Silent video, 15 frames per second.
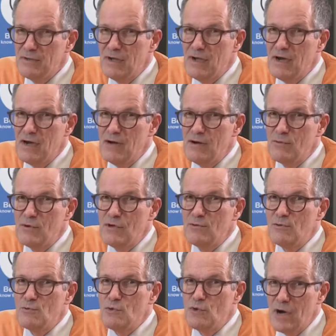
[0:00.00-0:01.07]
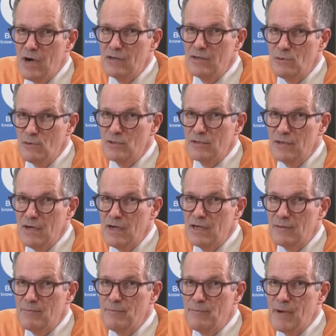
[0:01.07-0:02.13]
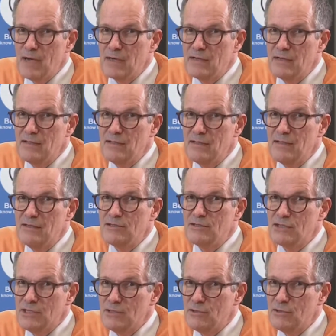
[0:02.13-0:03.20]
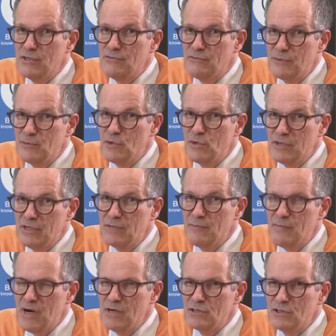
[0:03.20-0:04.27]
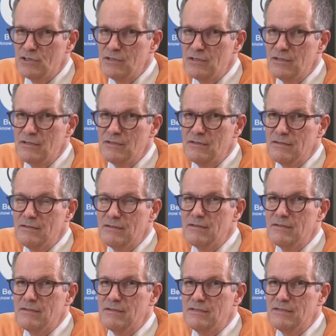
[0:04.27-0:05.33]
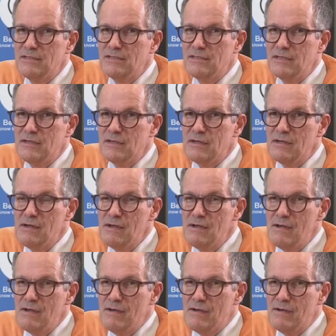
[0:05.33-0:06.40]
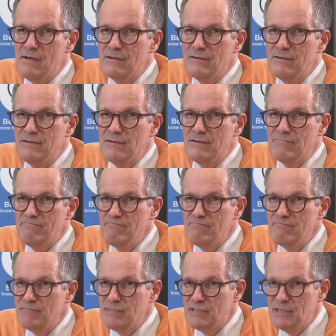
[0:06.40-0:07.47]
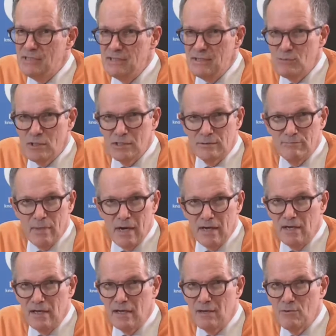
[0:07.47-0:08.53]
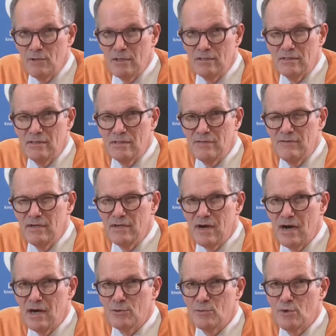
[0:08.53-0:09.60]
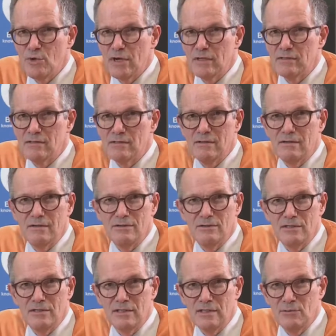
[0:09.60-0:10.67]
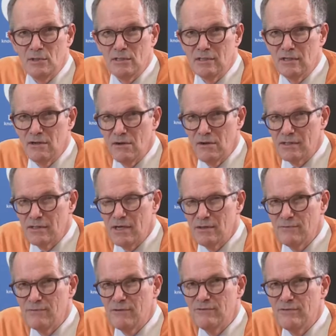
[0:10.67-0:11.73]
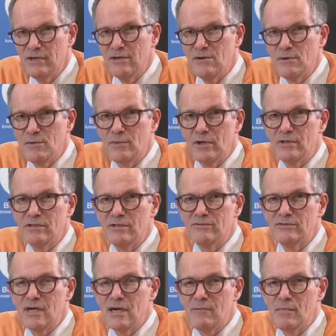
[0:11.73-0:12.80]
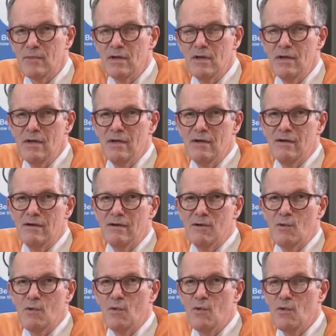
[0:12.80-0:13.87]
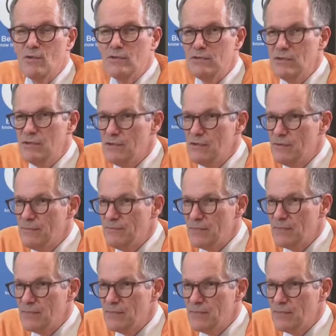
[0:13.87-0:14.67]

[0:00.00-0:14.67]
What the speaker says: how Wuhan looked like back in January, February, and March this year. The city was battling with severe outbreaks. The city was in lockdown for a very long period of time. All the